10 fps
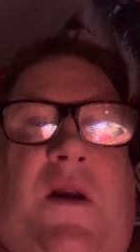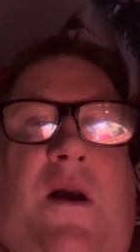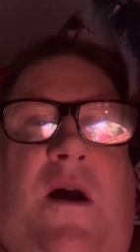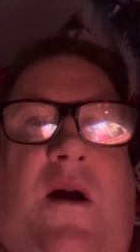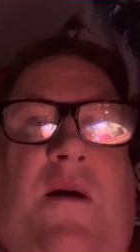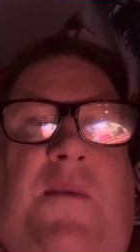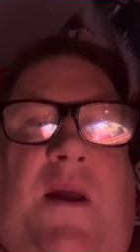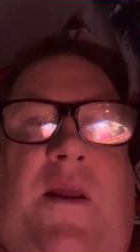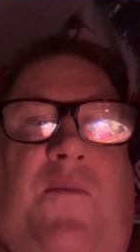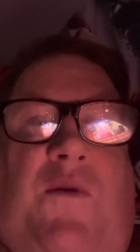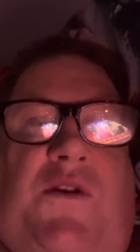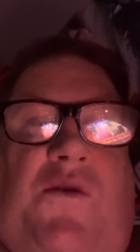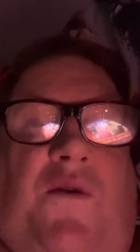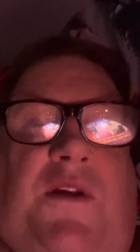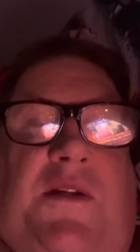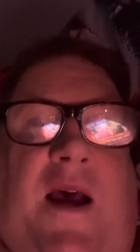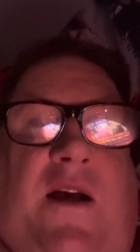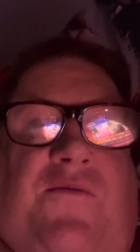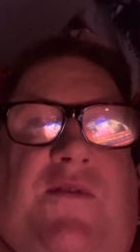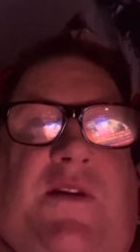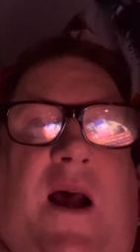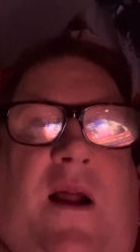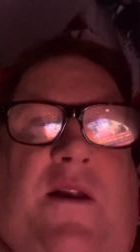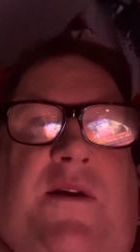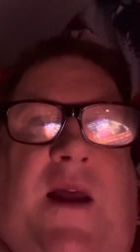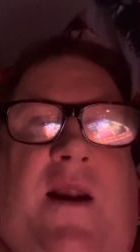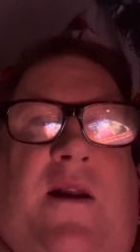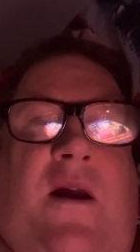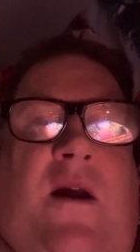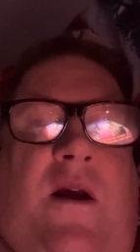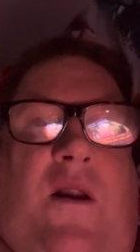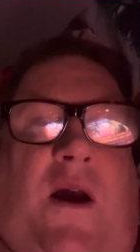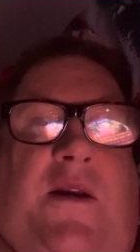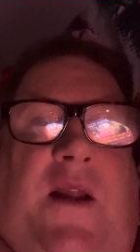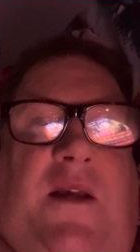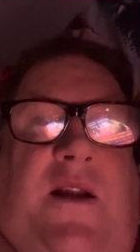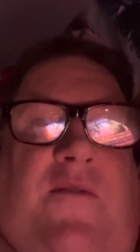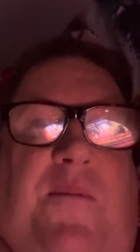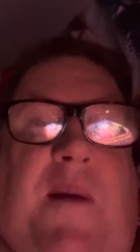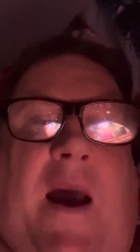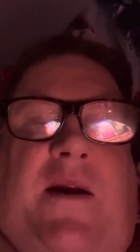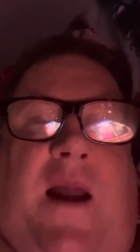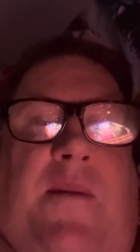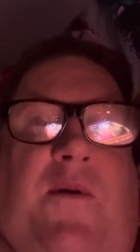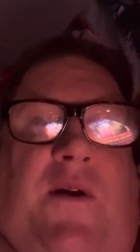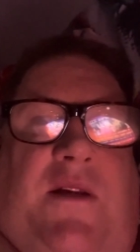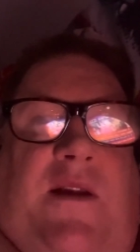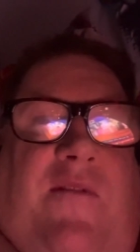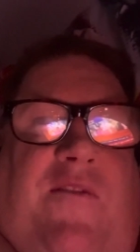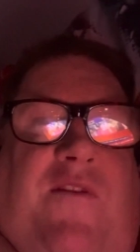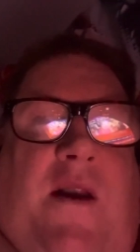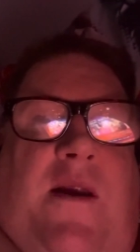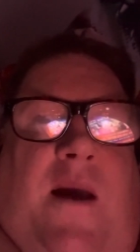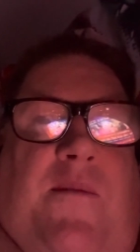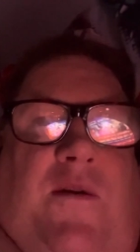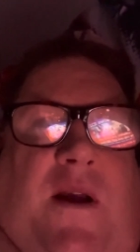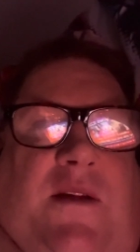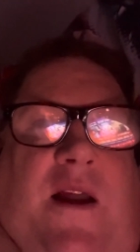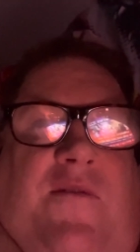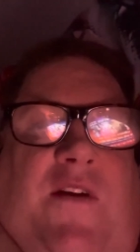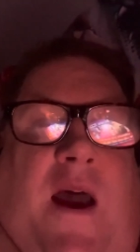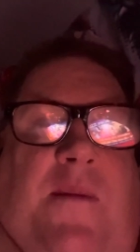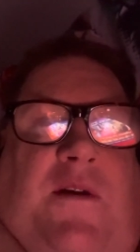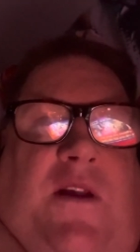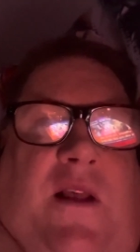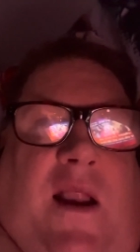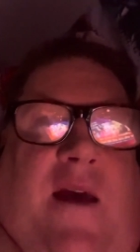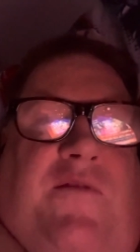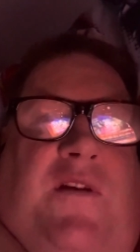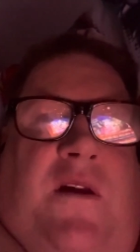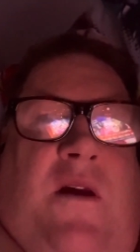And then we saw this house for sale and Dad, like, it doesn't have a back neighbour, it doesn't have a front neighbour, it doesn't have a neighbour to the left.